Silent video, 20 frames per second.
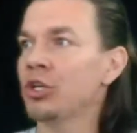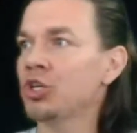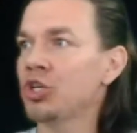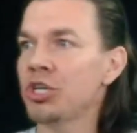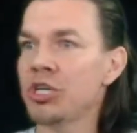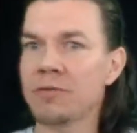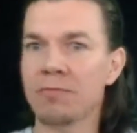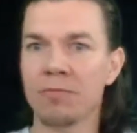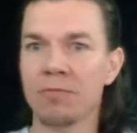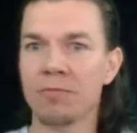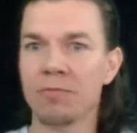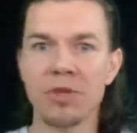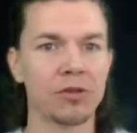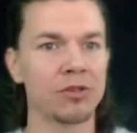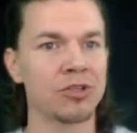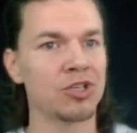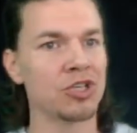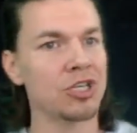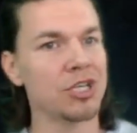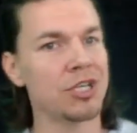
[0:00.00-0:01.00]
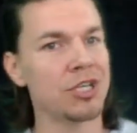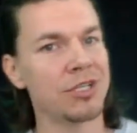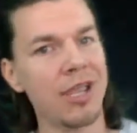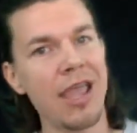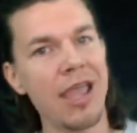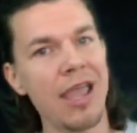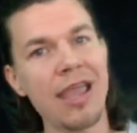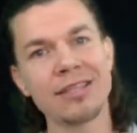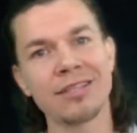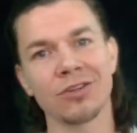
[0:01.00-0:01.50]
cheat meals, cheat
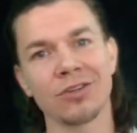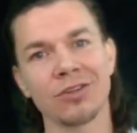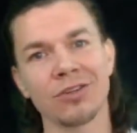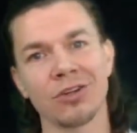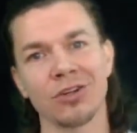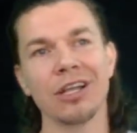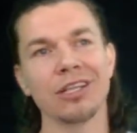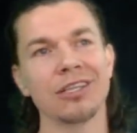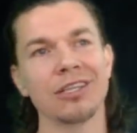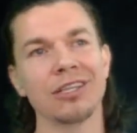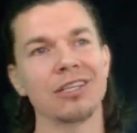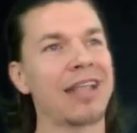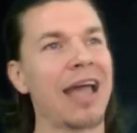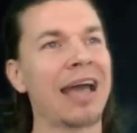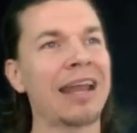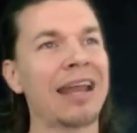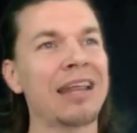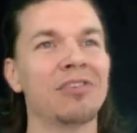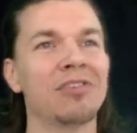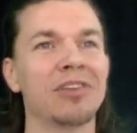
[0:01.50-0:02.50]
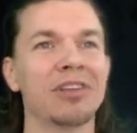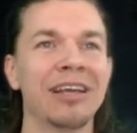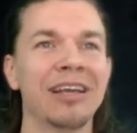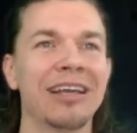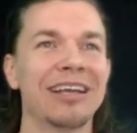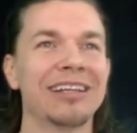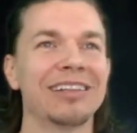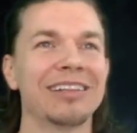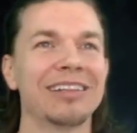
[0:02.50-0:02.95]
days, or just not even